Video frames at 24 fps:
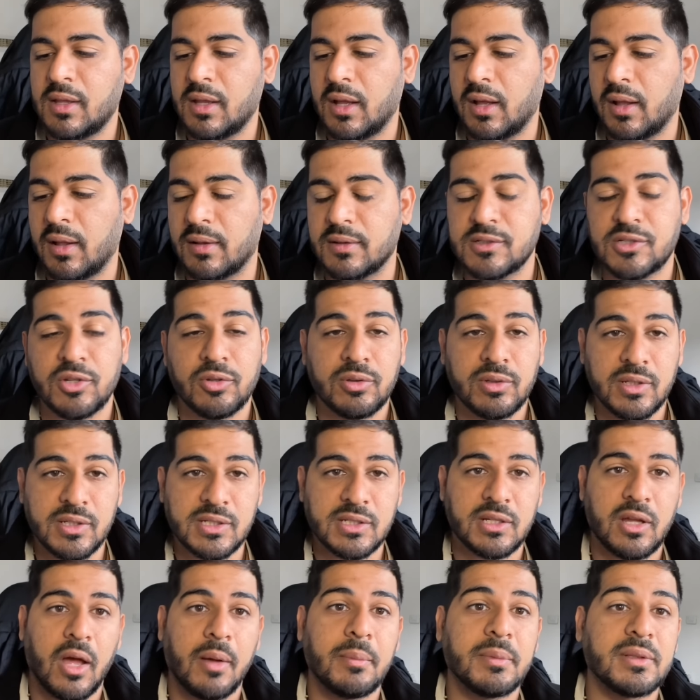Uh, so this
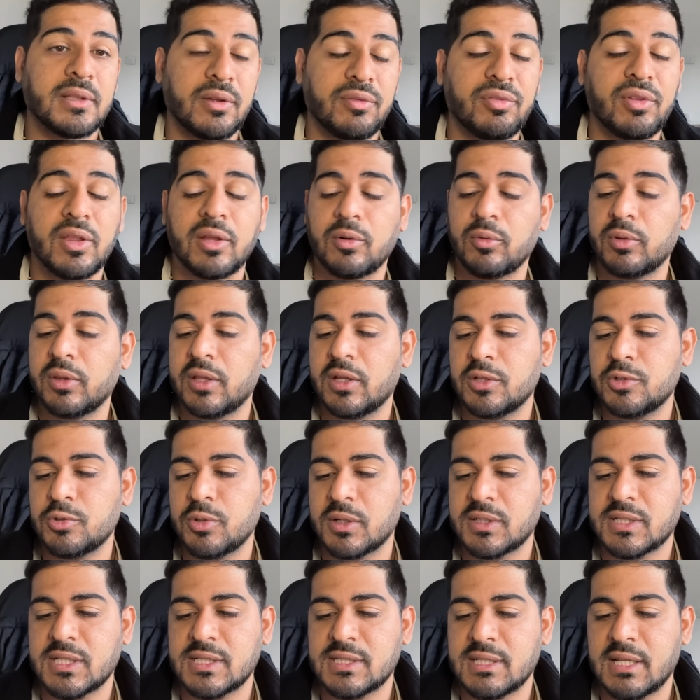comment I feel like really
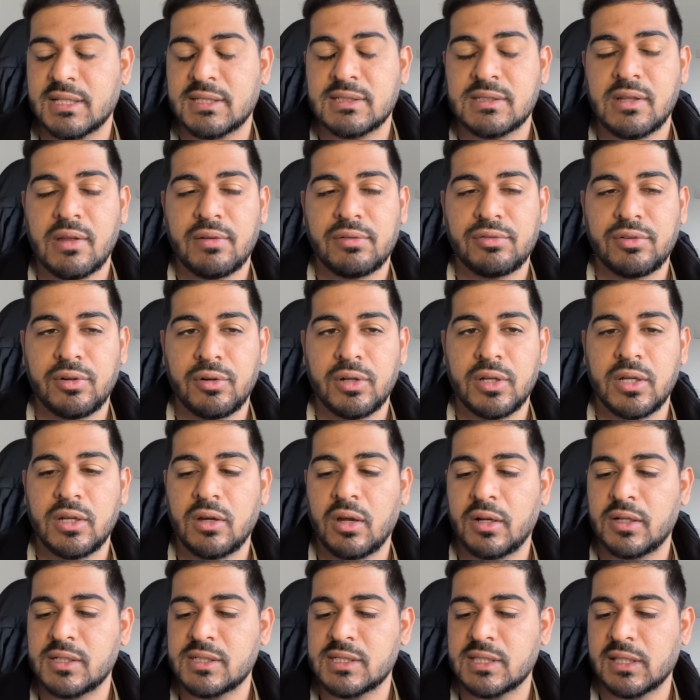addresses that stuff very
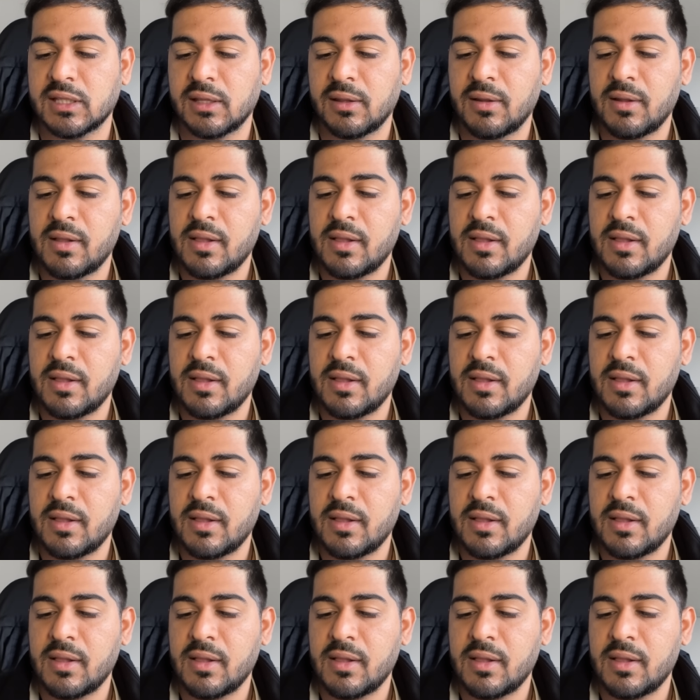honestly.